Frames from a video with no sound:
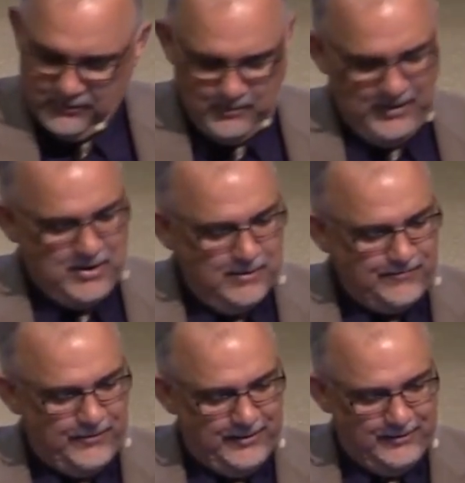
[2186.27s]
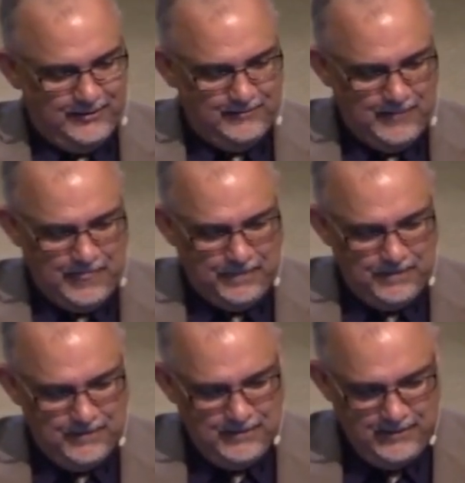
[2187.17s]
to be comforted.
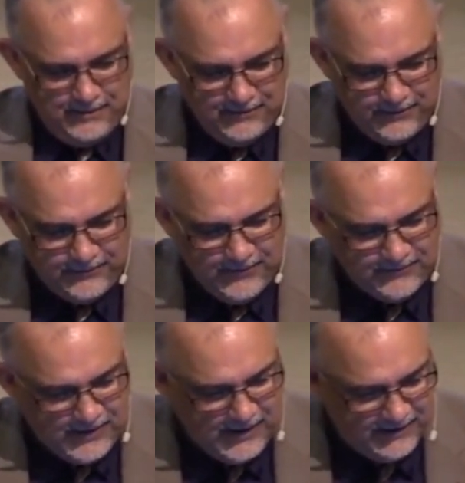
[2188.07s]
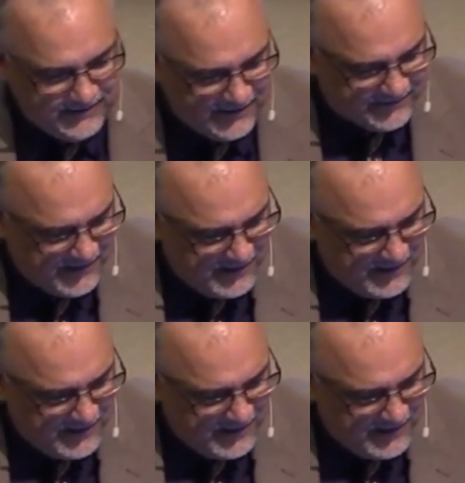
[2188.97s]
But look at verse 15. He says,